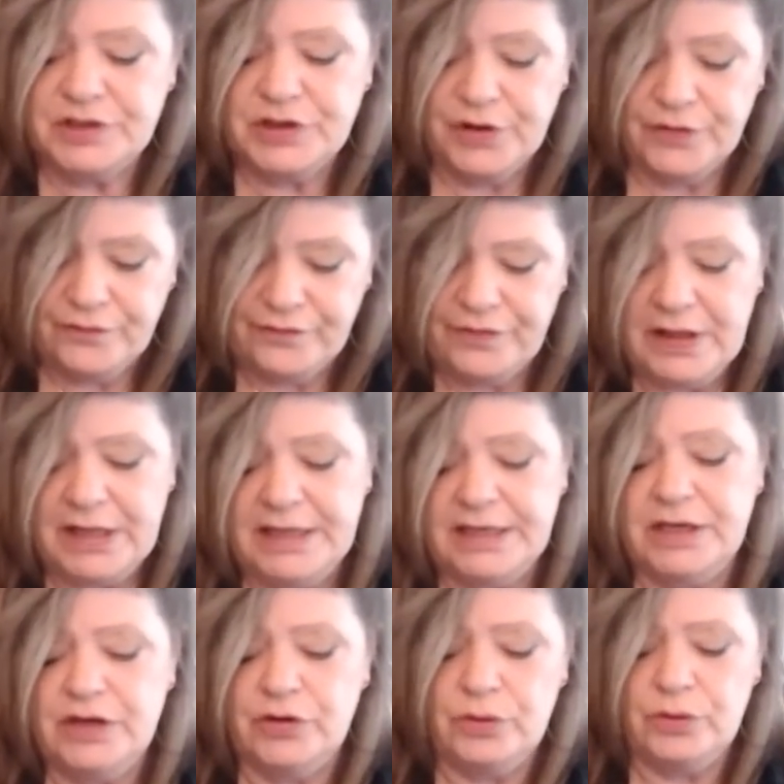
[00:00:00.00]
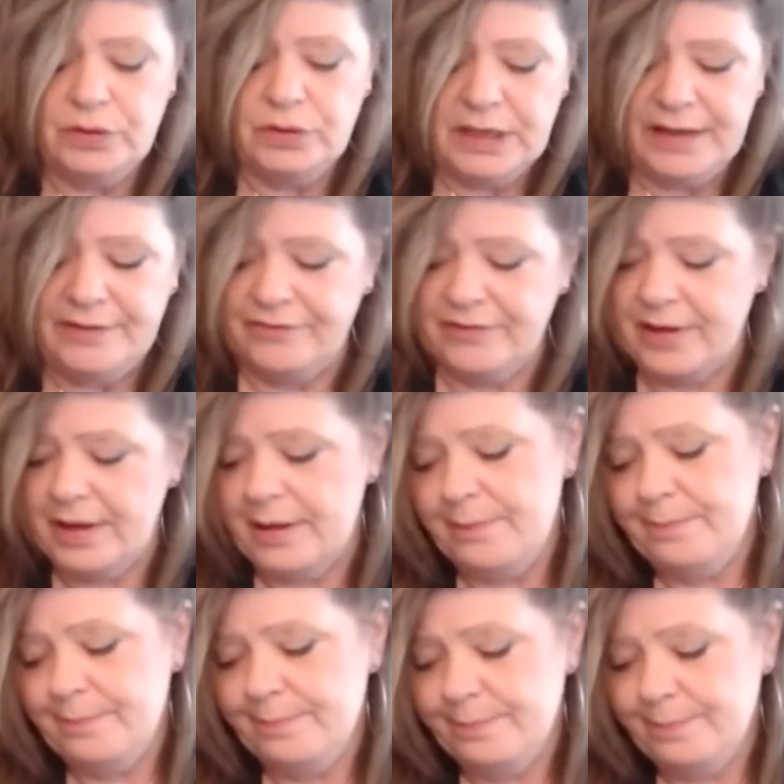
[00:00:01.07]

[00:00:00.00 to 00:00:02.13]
You're filling your own love cup.